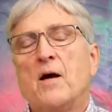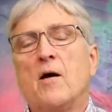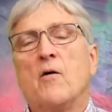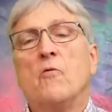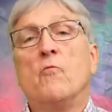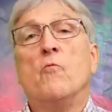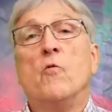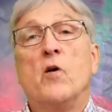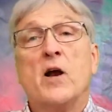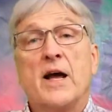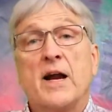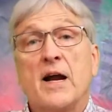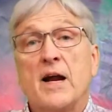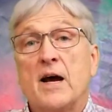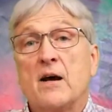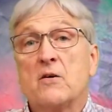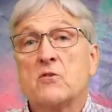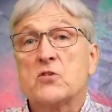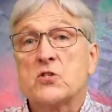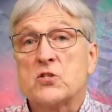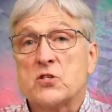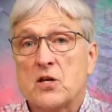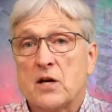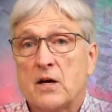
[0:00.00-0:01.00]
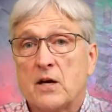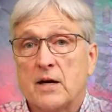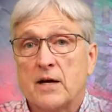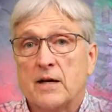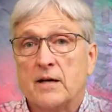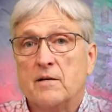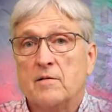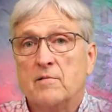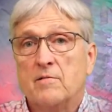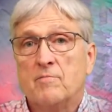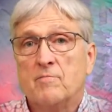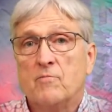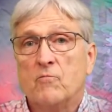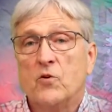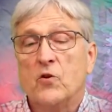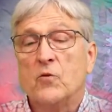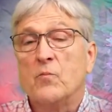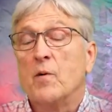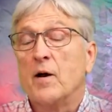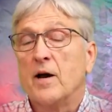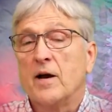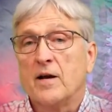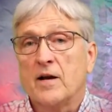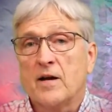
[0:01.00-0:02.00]
Ran outside with
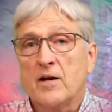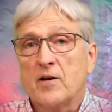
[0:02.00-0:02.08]
my